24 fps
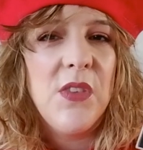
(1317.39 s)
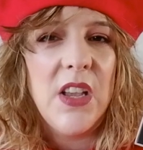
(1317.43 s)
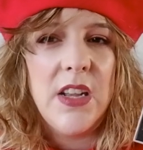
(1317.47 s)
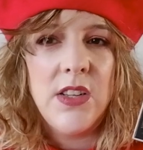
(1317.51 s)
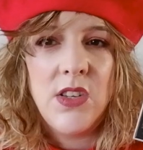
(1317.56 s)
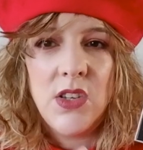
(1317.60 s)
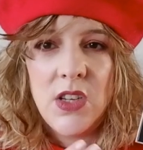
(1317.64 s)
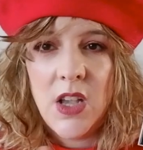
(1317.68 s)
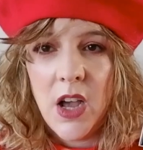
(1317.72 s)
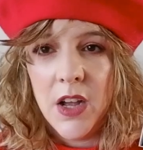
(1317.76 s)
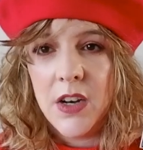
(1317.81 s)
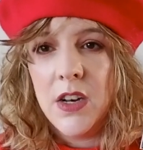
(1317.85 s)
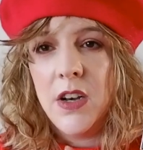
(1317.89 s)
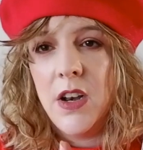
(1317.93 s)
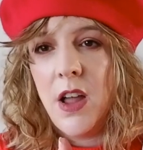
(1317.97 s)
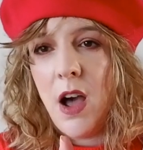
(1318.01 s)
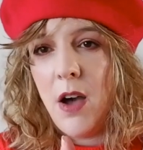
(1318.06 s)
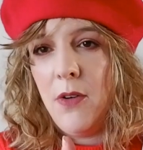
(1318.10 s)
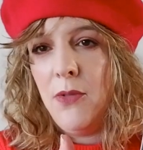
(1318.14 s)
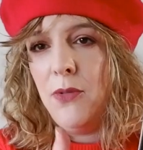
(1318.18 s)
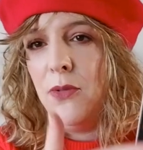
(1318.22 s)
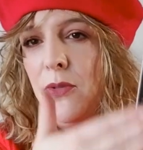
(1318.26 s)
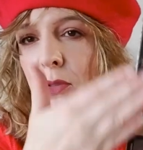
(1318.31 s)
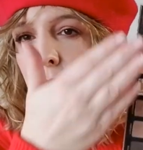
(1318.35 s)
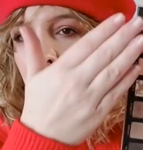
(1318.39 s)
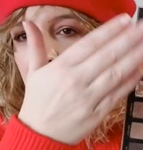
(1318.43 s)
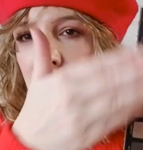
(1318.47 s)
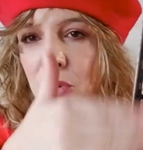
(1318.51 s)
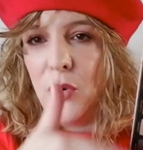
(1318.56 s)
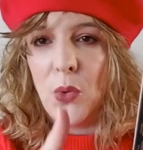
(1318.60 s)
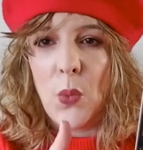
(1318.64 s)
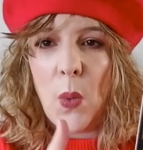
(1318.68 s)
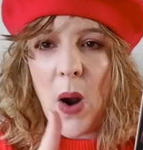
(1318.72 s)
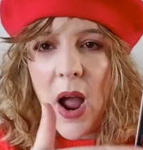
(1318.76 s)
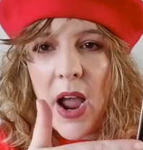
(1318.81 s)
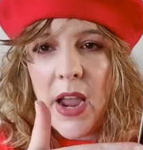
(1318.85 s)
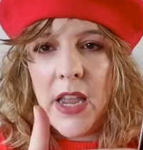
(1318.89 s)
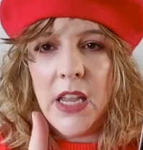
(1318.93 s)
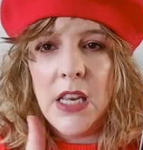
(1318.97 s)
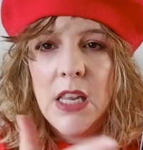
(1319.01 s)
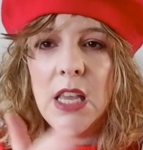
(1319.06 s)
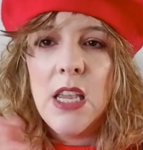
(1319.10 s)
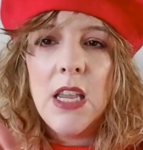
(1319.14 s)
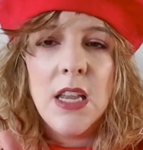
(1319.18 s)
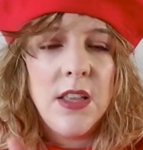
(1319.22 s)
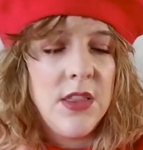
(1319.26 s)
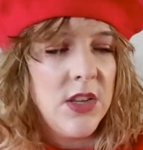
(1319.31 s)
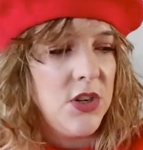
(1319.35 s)
It's got enough
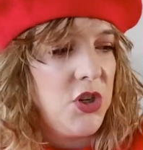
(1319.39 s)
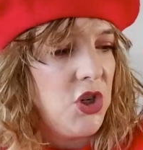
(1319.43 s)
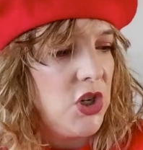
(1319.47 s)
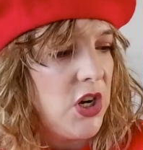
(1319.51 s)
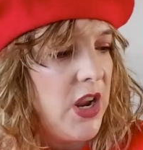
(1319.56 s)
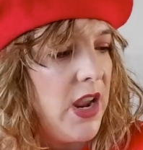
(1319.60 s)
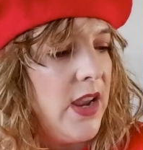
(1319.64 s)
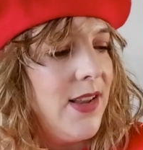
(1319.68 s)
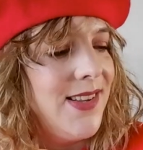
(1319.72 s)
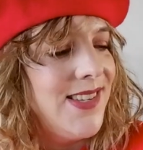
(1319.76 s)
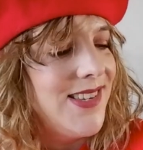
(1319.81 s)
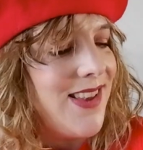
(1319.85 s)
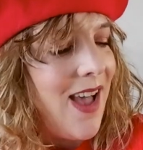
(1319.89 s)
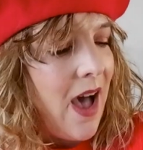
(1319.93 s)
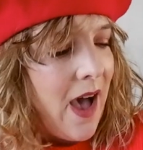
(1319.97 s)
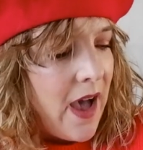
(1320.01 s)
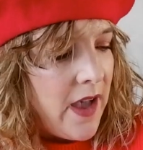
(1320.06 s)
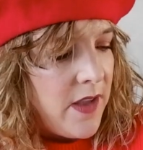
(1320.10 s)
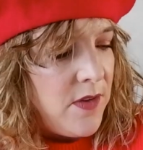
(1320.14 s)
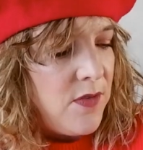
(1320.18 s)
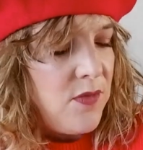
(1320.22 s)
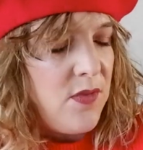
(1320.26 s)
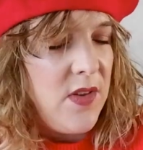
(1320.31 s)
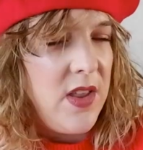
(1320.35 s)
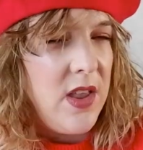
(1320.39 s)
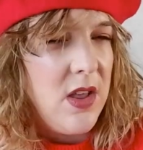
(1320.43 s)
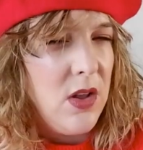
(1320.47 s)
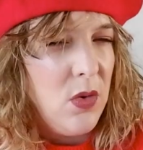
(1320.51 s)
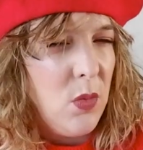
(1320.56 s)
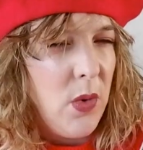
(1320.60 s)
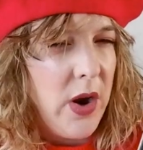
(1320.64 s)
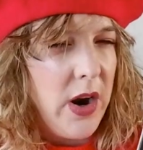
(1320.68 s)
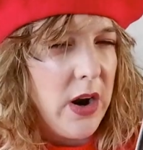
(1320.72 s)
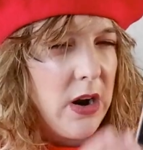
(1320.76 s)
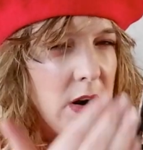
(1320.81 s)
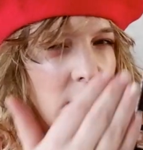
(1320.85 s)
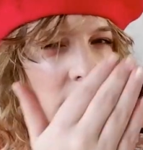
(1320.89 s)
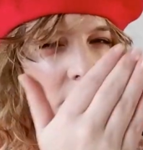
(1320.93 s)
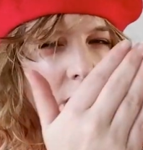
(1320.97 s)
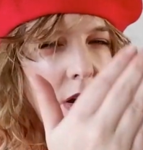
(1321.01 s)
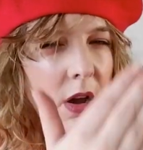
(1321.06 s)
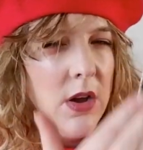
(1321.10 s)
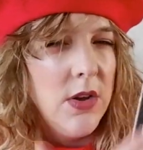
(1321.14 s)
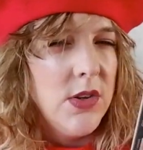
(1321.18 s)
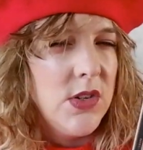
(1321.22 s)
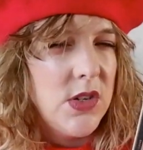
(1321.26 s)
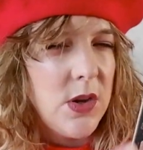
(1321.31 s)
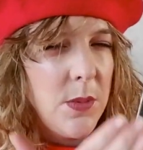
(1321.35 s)
variety in the shades, I feel, where
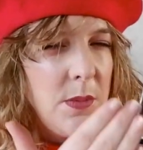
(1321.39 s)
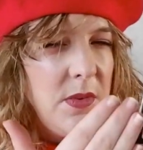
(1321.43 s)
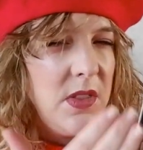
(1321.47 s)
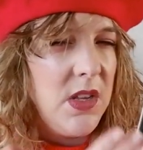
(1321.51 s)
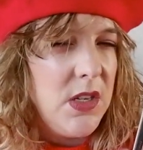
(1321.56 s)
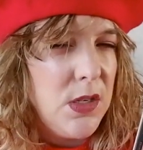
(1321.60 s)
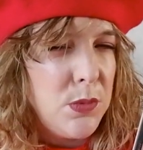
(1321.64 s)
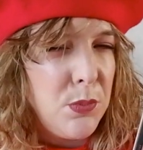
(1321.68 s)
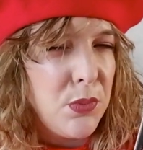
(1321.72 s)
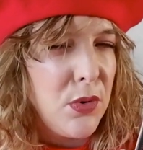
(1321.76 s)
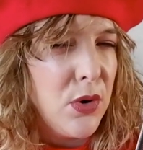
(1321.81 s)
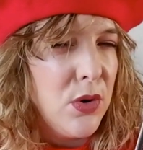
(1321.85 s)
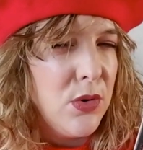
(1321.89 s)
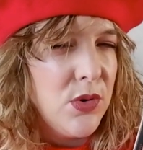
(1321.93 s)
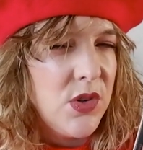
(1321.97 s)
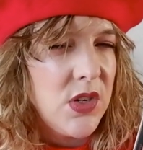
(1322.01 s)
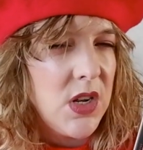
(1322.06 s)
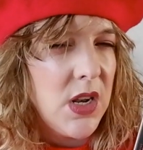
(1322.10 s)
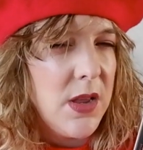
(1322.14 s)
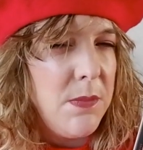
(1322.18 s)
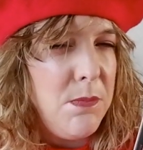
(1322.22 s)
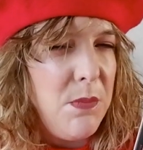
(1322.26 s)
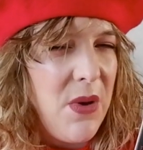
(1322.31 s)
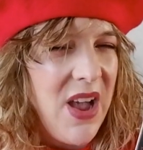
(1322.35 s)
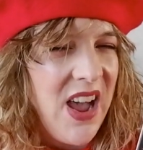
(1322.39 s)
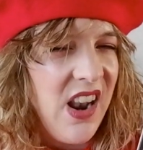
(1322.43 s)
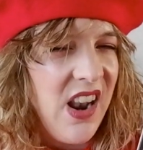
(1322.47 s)
some of these Pro Slim